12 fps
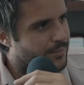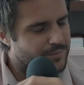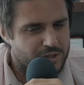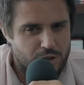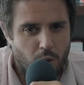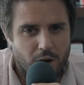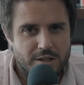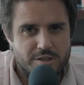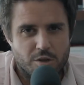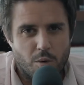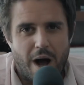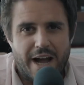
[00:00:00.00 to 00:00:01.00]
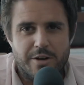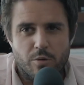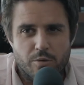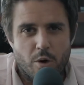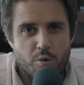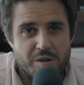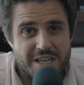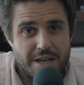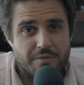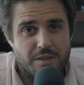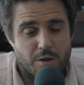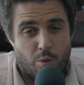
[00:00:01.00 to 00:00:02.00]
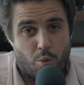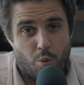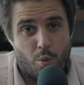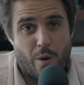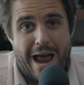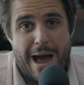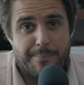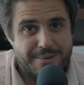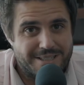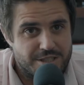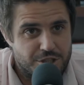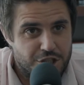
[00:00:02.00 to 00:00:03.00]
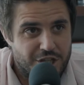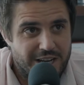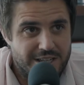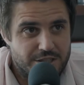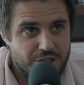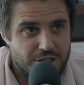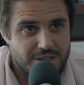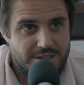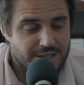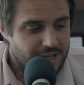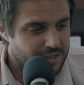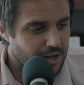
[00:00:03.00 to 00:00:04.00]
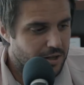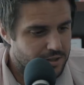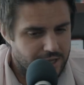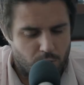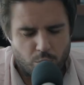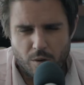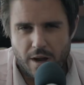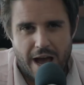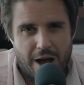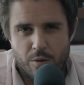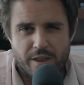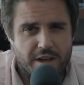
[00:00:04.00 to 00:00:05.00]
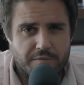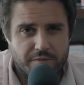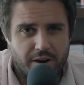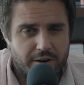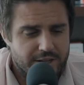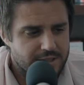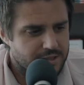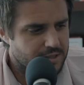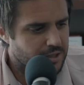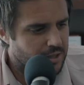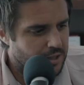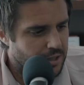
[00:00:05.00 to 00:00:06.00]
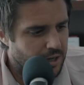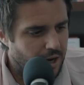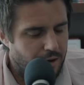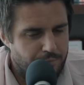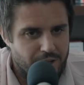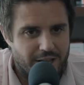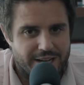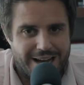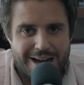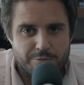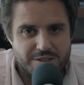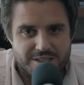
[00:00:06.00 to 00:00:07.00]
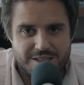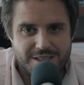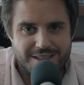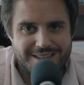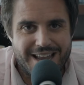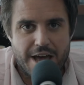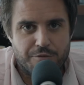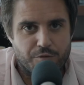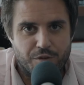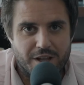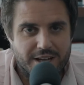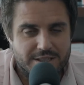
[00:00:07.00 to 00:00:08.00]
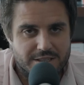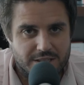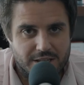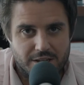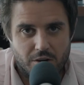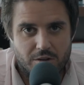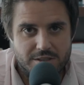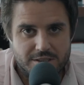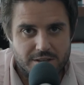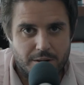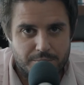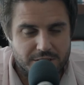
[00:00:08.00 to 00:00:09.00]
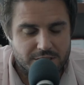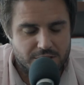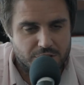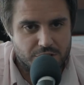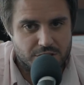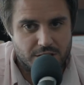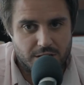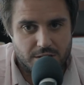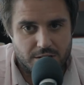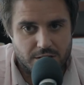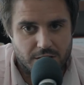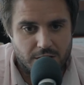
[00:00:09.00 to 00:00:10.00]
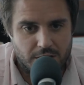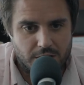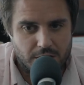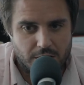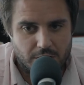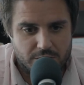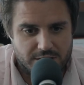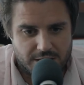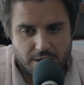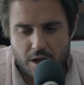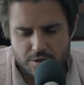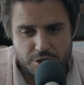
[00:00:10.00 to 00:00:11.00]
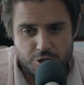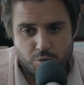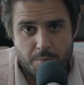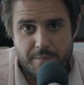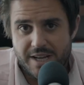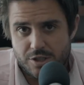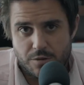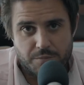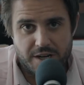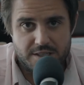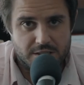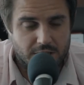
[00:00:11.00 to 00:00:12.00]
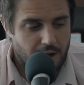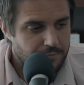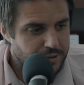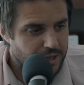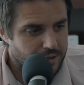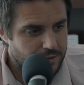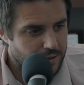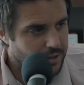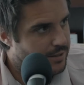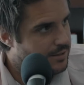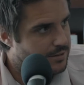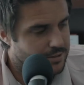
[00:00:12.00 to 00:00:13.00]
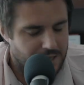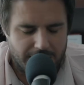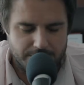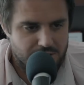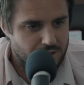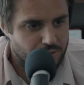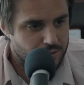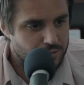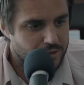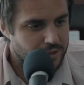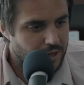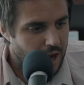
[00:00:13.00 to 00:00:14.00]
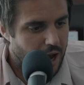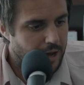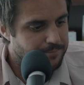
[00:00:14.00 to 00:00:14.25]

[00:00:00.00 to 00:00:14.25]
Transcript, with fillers: So so I don't know. Given the rapid change in technology, like how that varies, um, but like I would see the Netflix and, and all these companies and just think, you know, technology is what makes or breaks the company. And he says, absolutely not.